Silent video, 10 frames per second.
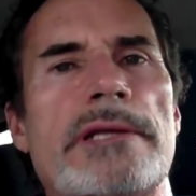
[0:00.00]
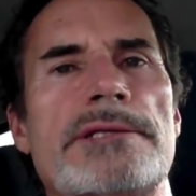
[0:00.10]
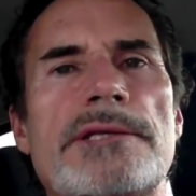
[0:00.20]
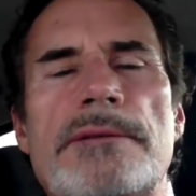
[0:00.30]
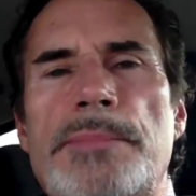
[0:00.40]

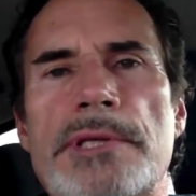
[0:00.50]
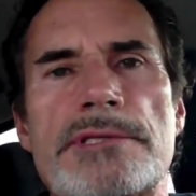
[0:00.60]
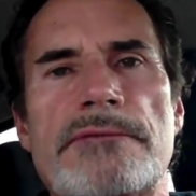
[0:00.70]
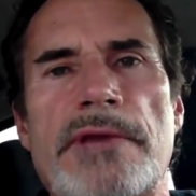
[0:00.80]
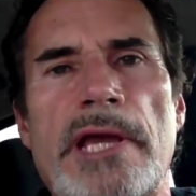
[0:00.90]
into the
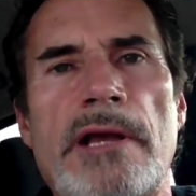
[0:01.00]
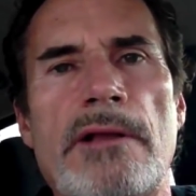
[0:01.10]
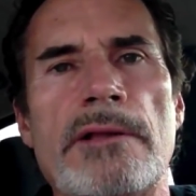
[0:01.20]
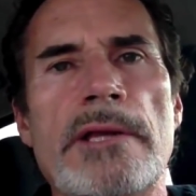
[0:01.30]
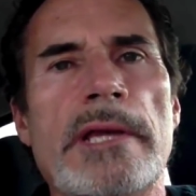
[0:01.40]
pits of
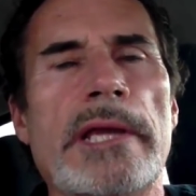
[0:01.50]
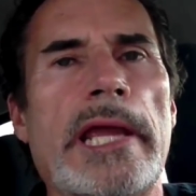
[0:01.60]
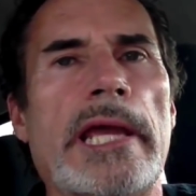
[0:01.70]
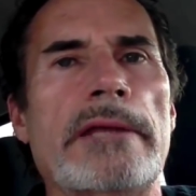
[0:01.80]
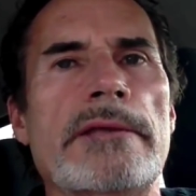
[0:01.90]
hell.
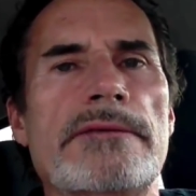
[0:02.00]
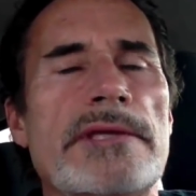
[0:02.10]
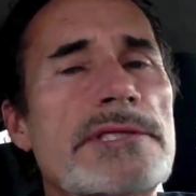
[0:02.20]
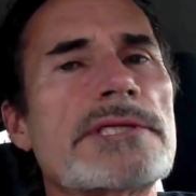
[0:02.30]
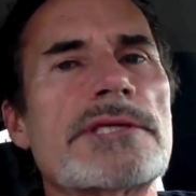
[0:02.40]
And
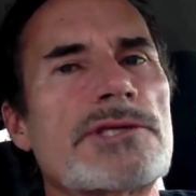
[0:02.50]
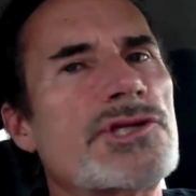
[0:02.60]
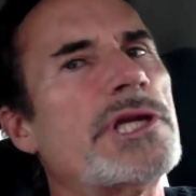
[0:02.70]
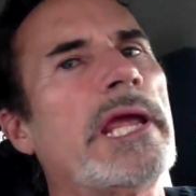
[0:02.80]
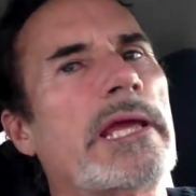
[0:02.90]
this is a
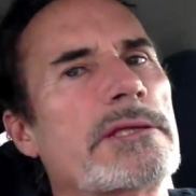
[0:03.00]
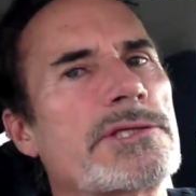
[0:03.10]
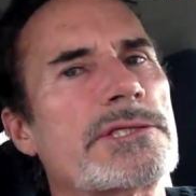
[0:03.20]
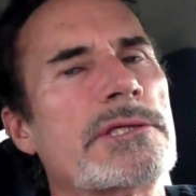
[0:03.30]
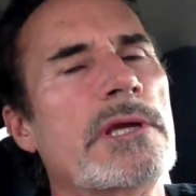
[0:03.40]

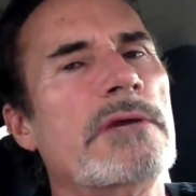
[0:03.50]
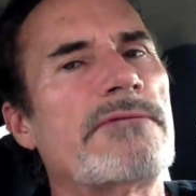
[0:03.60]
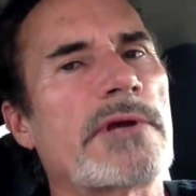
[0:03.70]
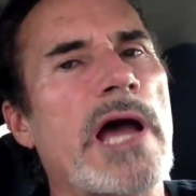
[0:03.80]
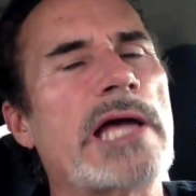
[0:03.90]
chance
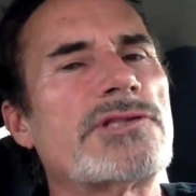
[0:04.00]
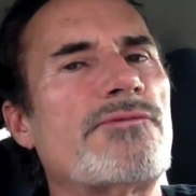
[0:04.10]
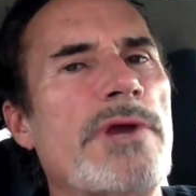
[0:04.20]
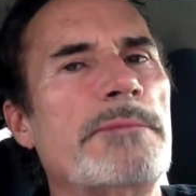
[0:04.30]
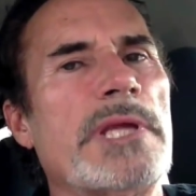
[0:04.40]
for God's
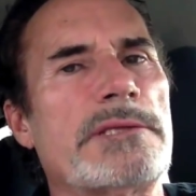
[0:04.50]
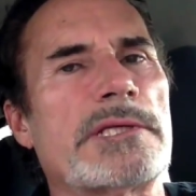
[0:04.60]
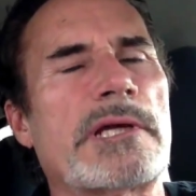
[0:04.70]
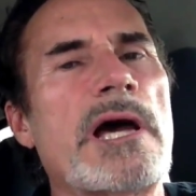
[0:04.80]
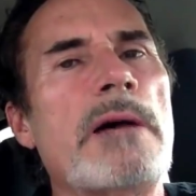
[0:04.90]
remnant
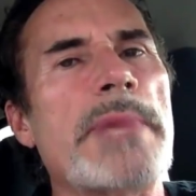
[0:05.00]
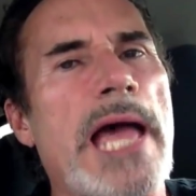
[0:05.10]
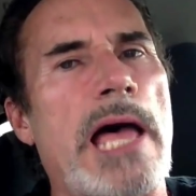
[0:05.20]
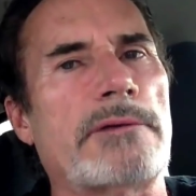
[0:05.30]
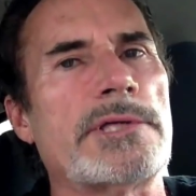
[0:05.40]
to come
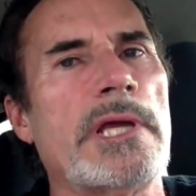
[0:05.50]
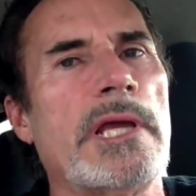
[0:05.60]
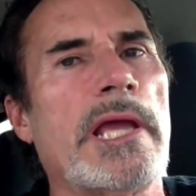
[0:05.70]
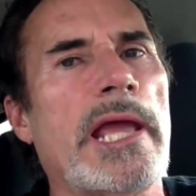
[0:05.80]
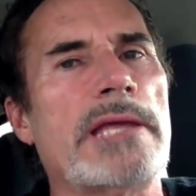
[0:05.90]
out
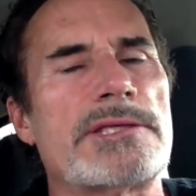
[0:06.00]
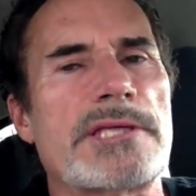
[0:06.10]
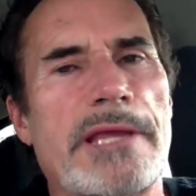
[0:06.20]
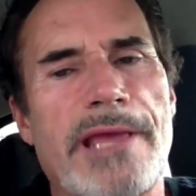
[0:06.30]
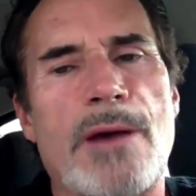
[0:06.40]
and
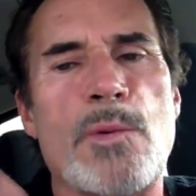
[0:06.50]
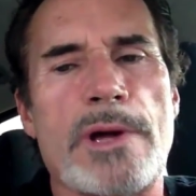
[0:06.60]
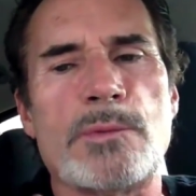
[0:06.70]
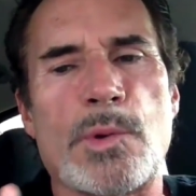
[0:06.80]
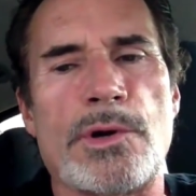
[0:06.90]
say that
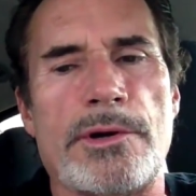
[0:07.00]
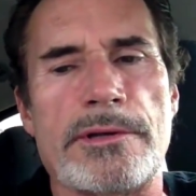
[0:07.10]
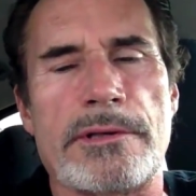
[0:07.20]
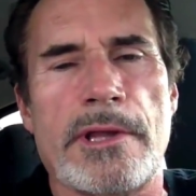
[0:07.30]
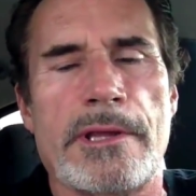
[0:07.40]
one
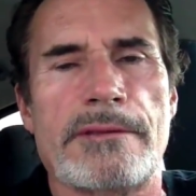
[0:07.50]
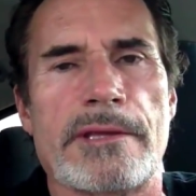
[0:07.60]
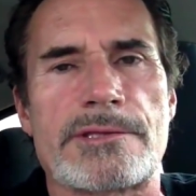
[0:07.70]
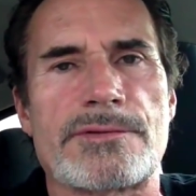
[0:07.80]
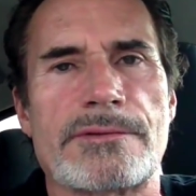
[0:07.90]
word
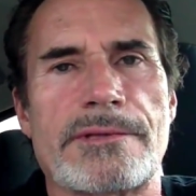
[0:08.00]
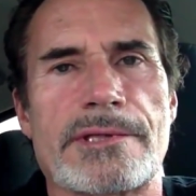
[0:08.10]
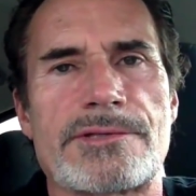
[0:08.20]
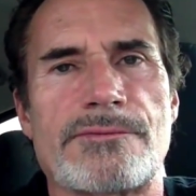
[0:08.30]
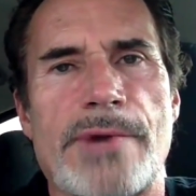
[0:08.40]
that's
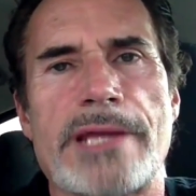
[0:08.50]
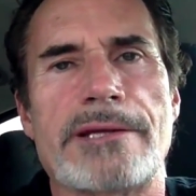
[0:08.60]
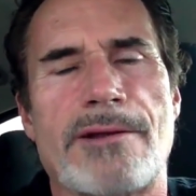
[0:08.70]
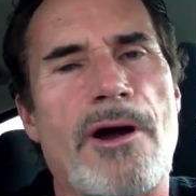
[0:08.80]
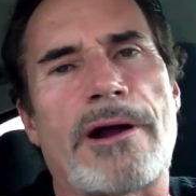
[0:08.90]
that's
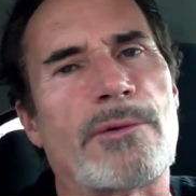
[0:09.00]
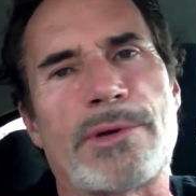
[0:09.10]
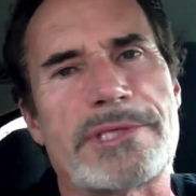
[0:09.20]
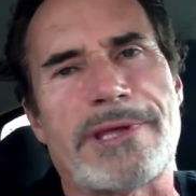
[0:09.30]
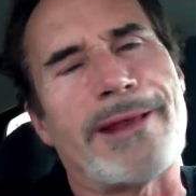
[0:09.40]
rated R.
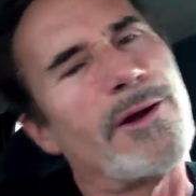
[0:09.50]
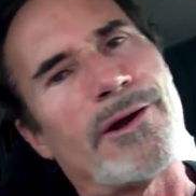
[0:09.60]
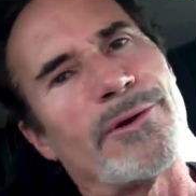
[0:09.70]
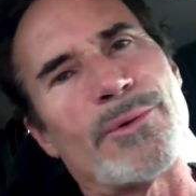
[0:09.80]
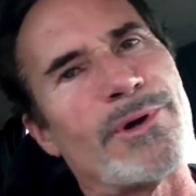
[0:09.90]
What's that
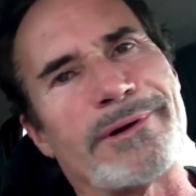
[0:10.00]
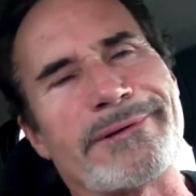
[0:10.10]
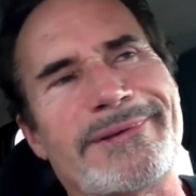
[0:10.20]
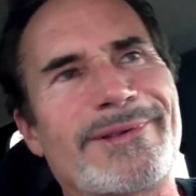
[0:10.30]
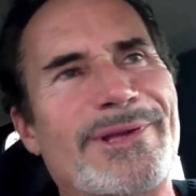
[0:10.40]
R
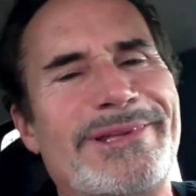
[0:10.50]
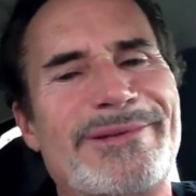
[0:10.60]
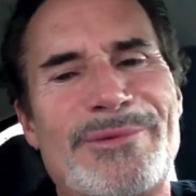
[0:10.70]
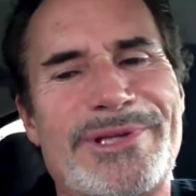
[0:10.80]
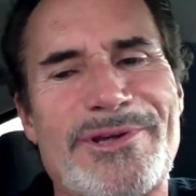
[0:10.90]
word, Lynn,
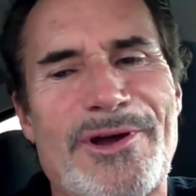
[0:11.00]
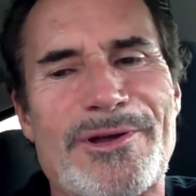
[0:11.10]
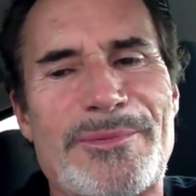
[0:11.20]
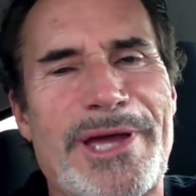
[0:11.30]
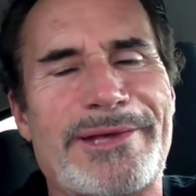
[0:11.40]
that we
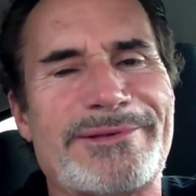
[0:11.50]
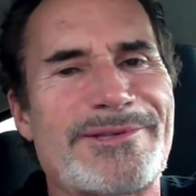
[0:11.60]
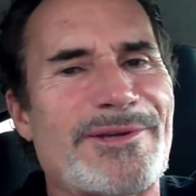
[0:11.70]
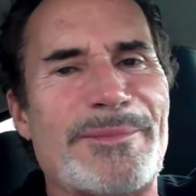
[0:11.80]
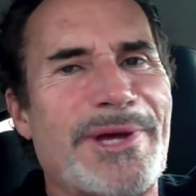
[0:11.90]
talk about
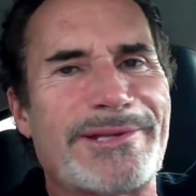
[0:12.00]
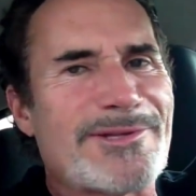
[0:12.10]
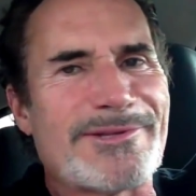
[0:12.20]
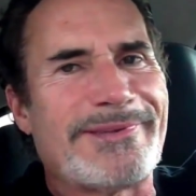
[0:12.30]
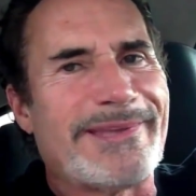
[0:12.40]
so
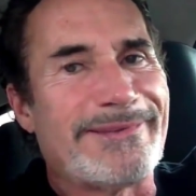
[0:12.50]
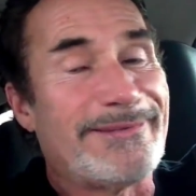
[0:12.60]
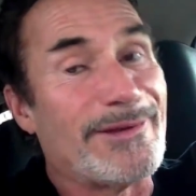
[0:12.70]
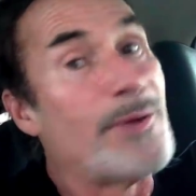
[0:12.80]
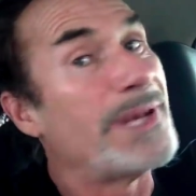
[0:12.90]
much that uh,
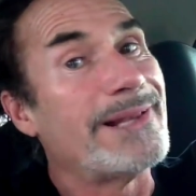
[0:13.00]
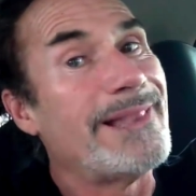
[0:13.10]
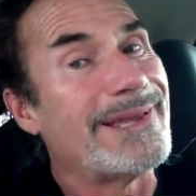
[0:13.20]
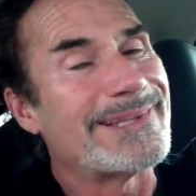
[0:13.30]
nobody? Oh,